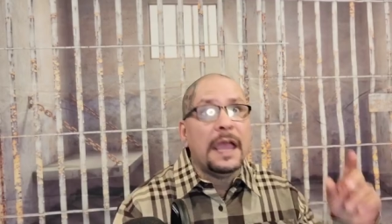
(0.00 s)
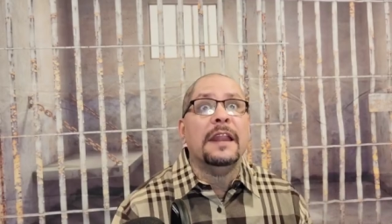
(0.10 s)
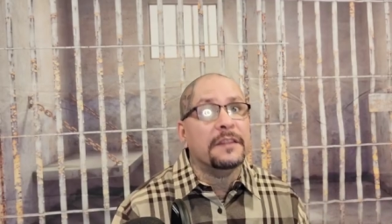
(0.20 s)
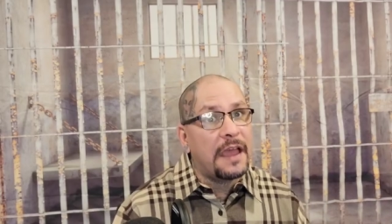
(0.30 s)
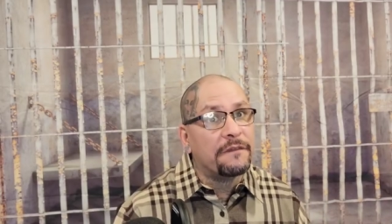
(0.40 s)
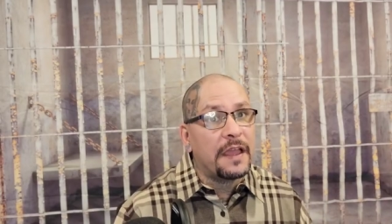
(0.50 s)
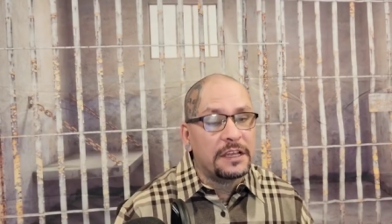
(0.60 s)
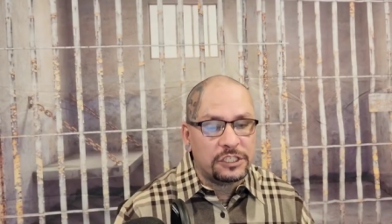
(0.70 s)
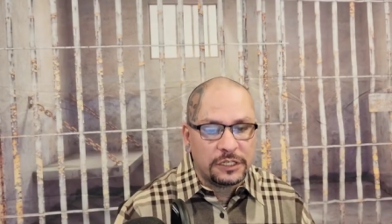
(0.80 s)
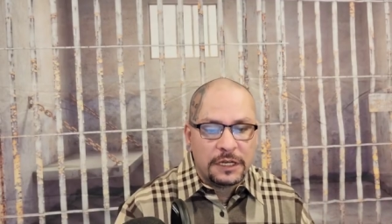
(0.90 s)
And in that
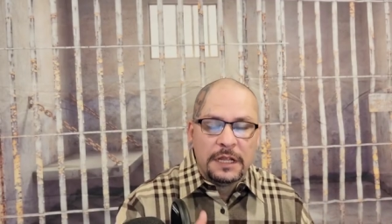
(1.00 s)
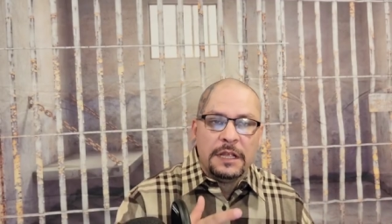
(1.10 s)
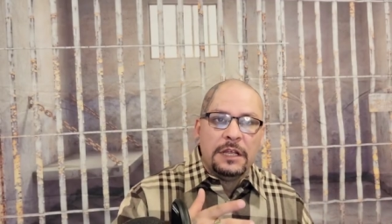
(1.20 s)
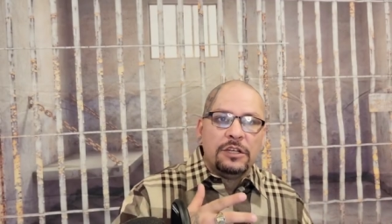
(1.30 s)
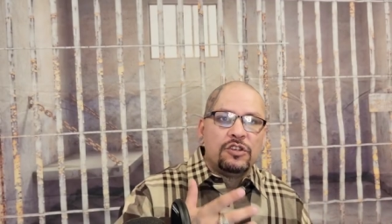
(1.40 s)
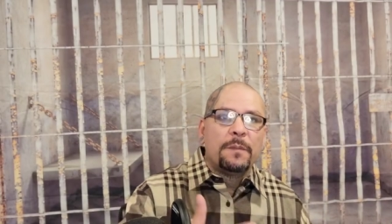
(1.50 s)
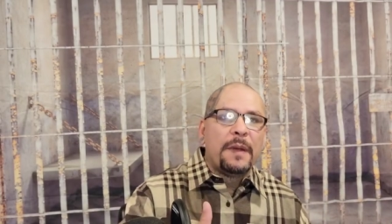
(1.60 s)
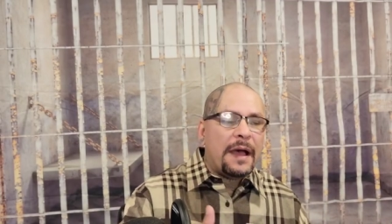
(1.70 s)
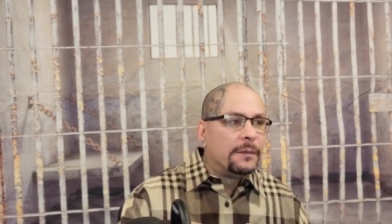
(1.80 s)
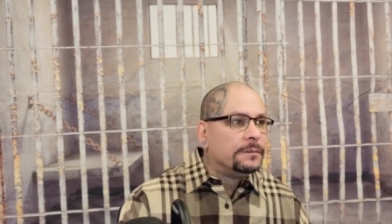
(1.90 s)
fashion. Trip
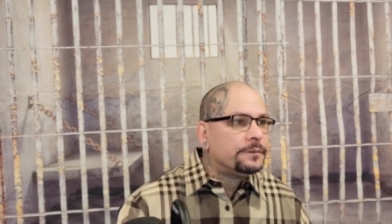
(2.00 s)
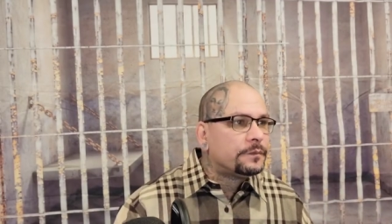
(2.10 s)
out.